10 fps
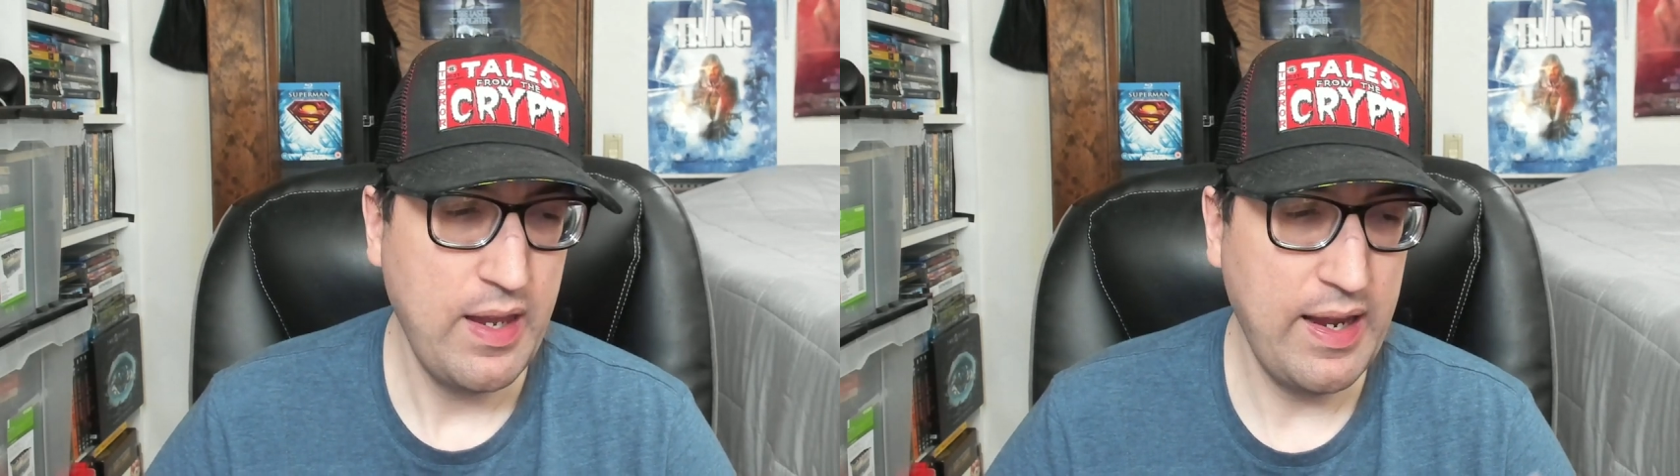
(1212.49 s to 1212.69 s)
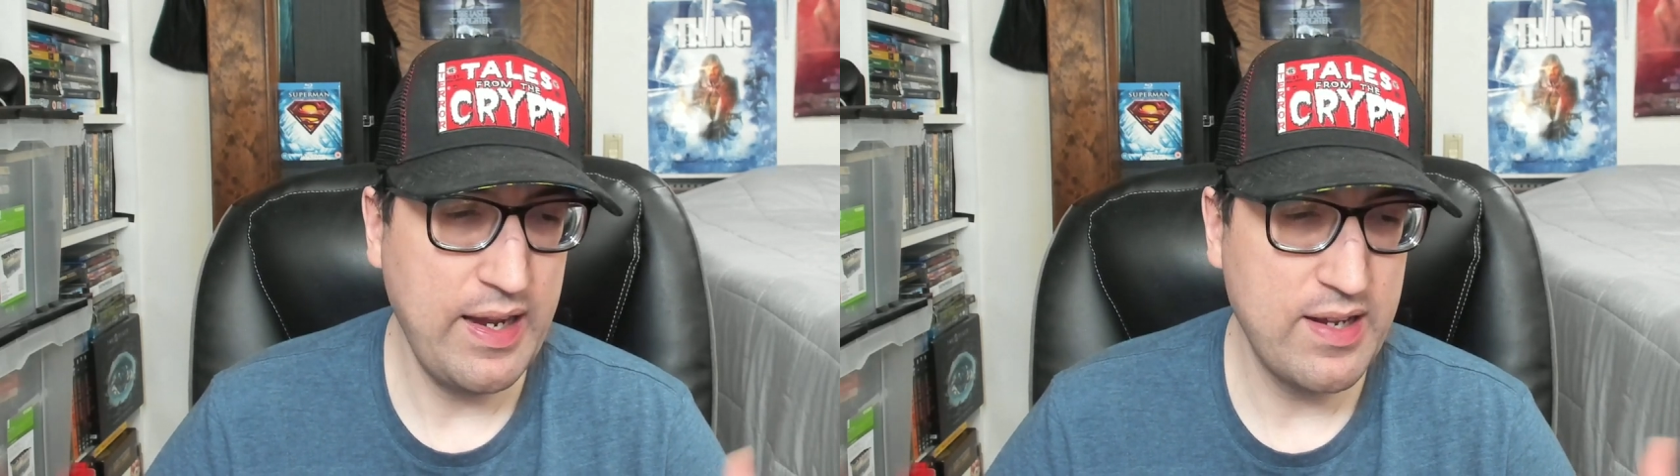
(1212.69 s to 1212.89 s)

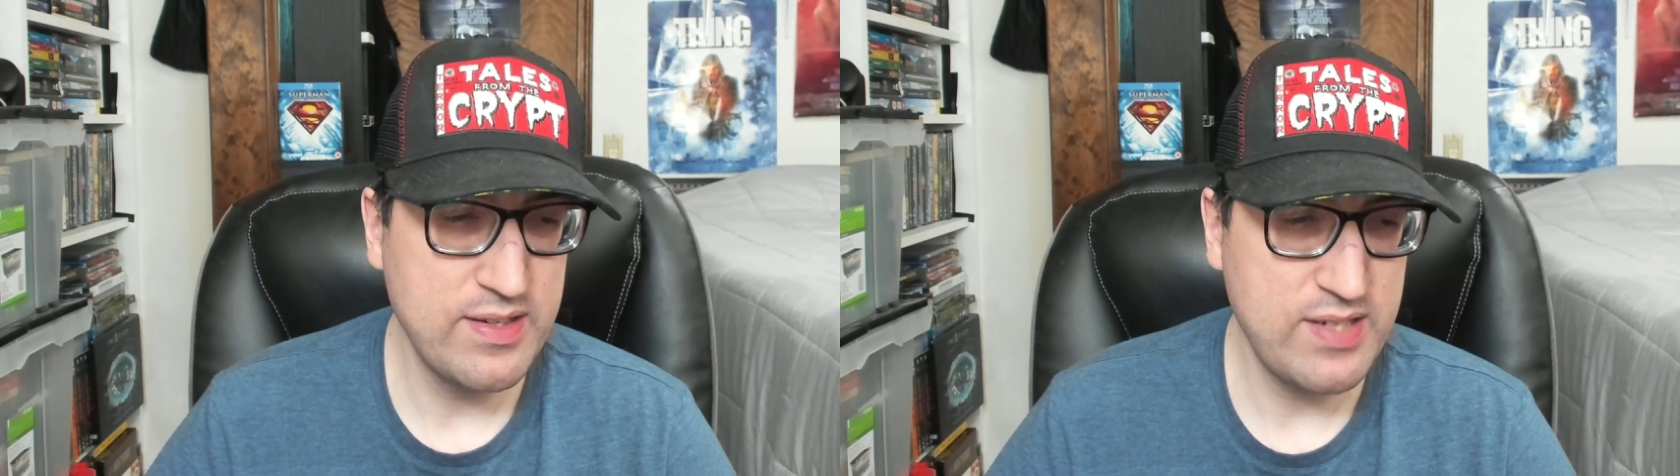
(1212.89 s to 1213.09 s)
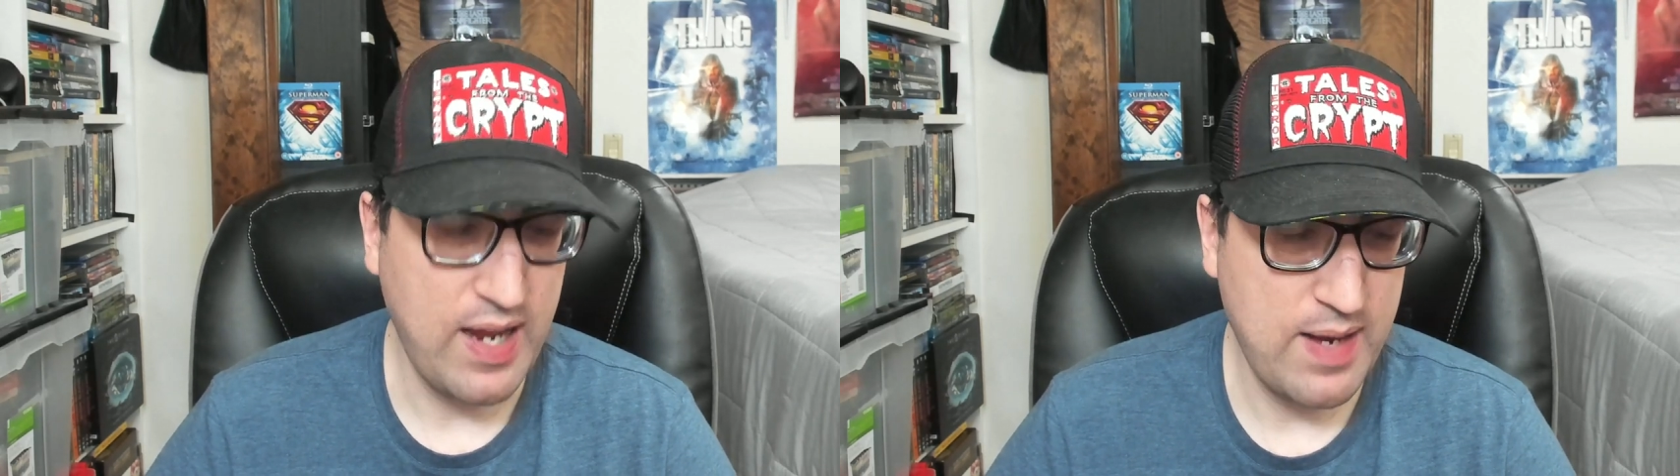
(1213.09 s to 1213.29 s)
And on
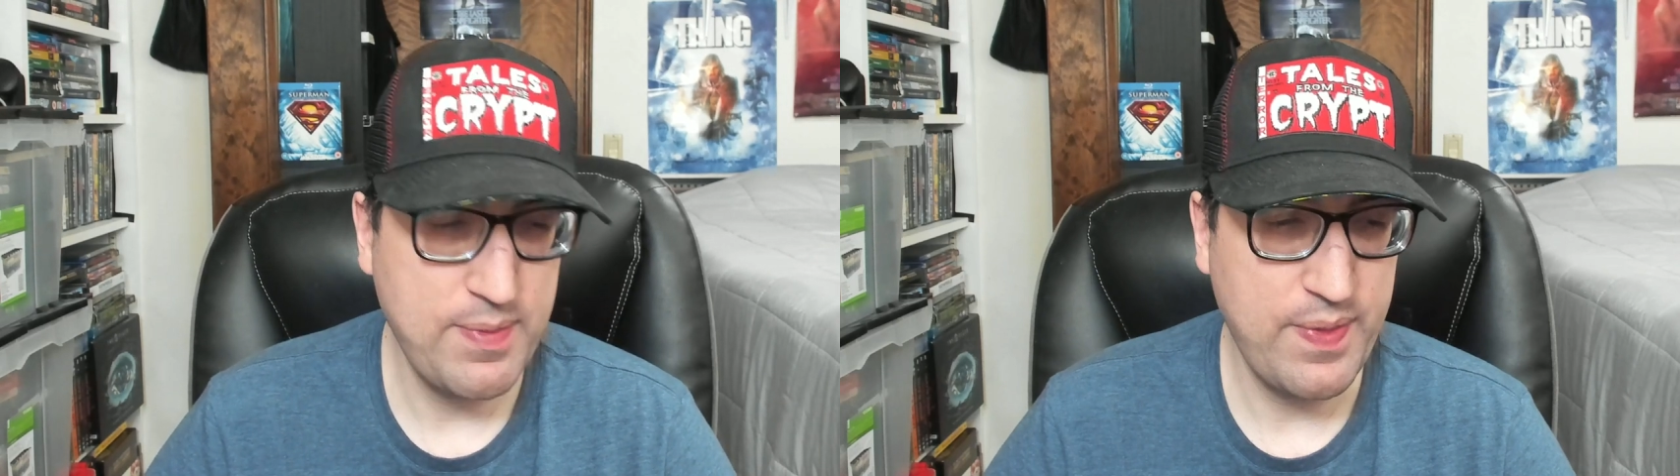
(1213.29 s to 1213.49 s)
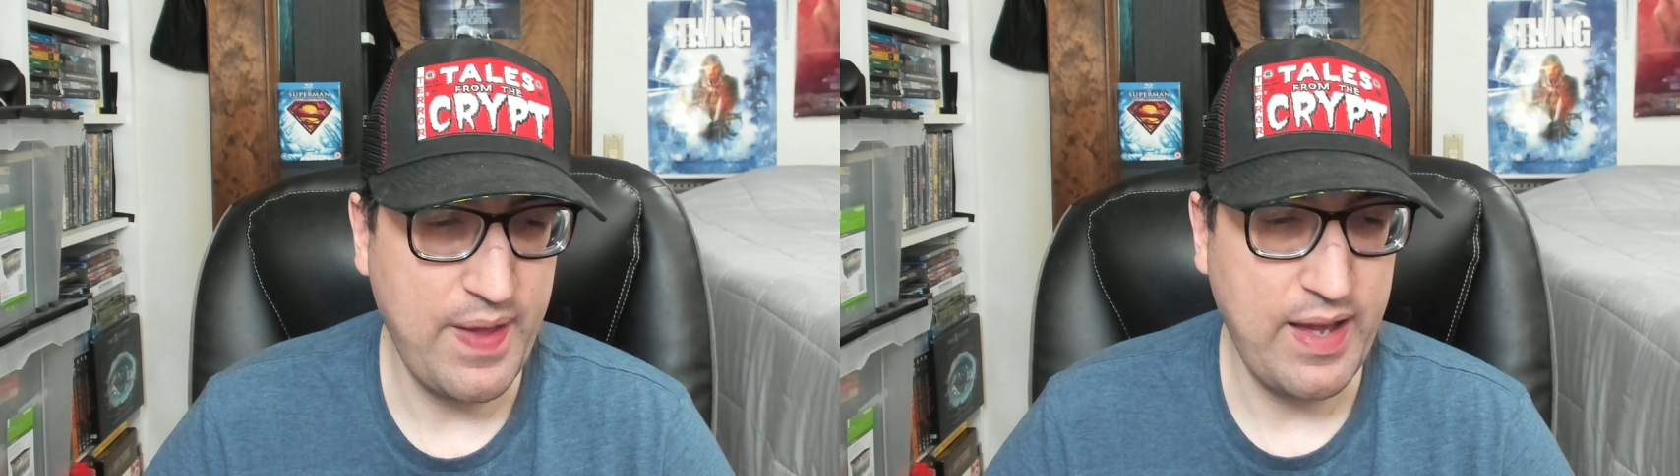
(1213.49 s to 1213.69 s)
top
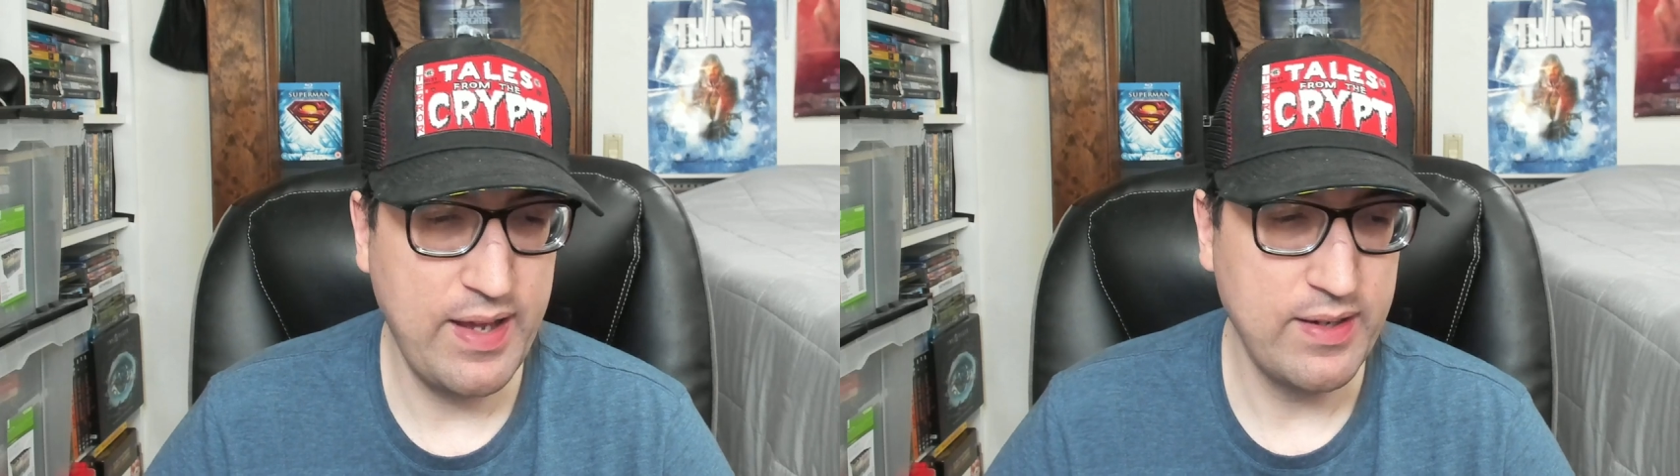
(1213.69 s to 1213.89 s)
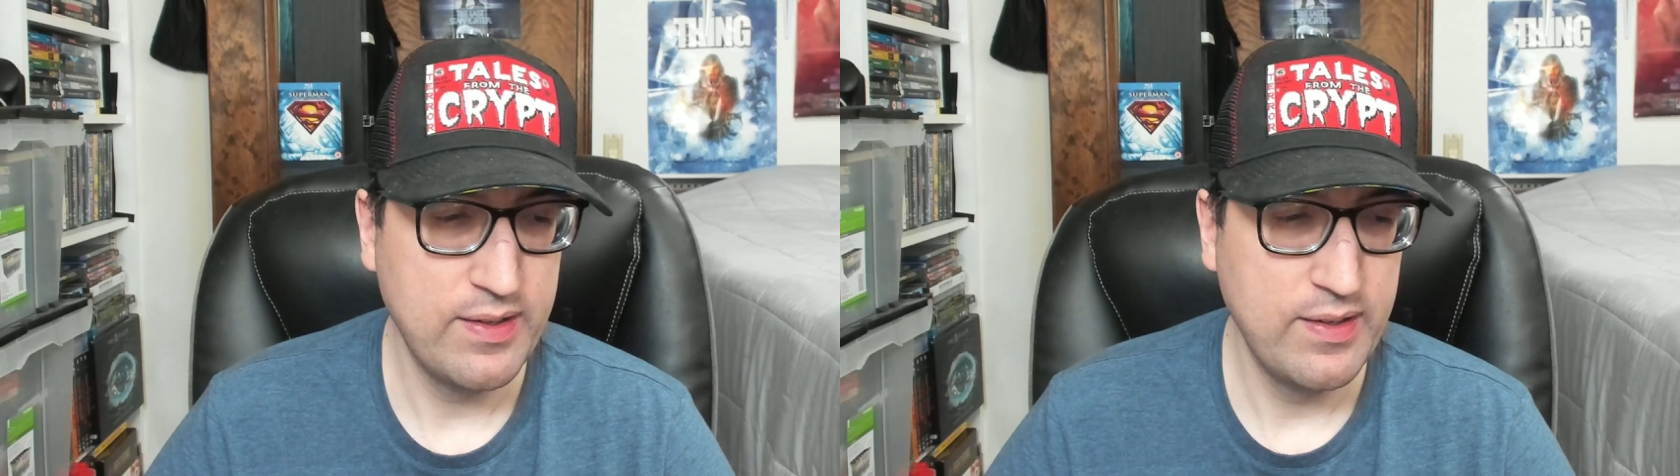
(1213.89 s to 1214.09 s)
of that,